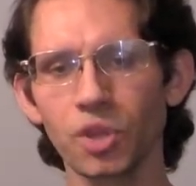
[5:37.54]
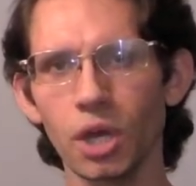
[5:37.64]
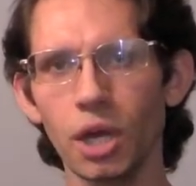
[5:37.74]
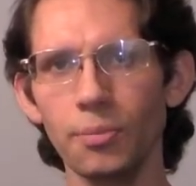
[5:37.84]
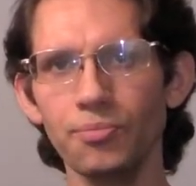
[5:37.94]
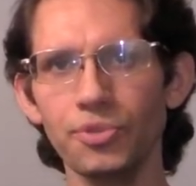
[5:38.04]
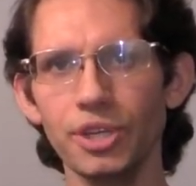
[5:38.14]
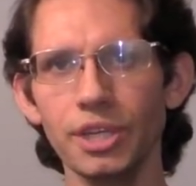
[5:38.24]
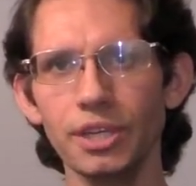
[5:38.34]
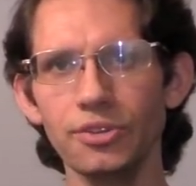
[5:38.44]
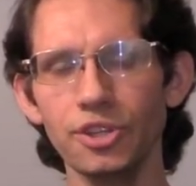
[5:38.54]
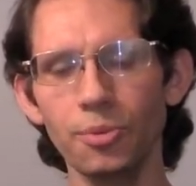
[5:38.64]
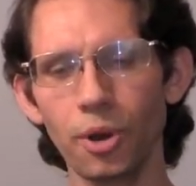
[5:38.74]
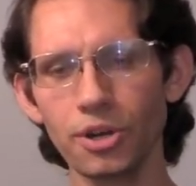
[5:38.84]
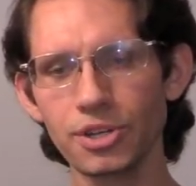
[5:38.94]
the
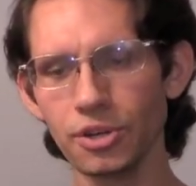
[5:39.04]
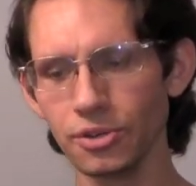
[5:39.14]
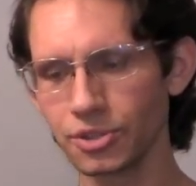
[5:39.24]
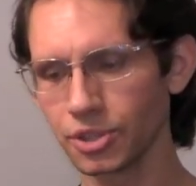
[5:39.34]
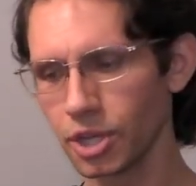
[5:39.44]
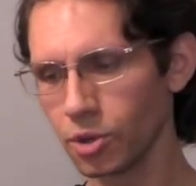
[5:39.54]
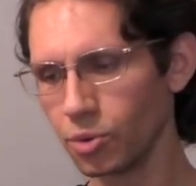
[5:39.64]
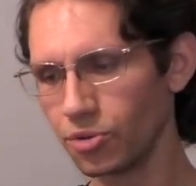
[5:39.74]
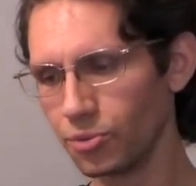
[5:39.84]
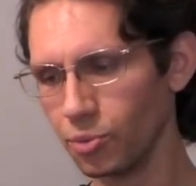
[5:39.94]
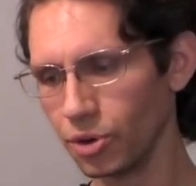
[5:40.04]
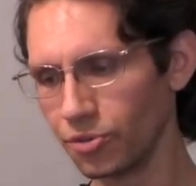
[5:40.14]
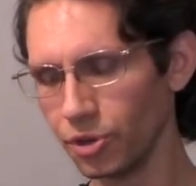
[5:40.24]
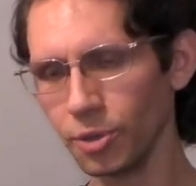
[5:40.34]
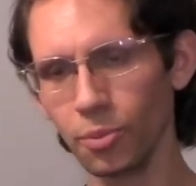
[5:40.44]
DiMarzios would
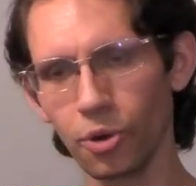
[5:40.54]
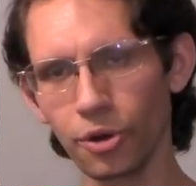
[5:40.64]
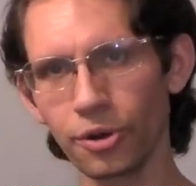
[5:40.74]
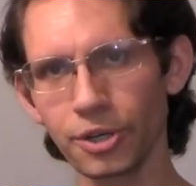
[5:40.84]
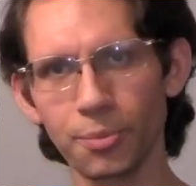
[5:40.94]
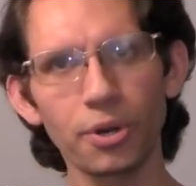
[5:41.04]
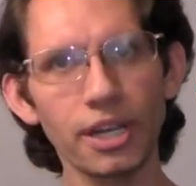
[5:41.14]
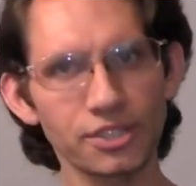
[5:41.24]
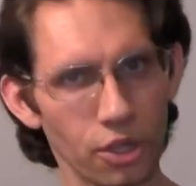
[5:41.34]
feel more compressed,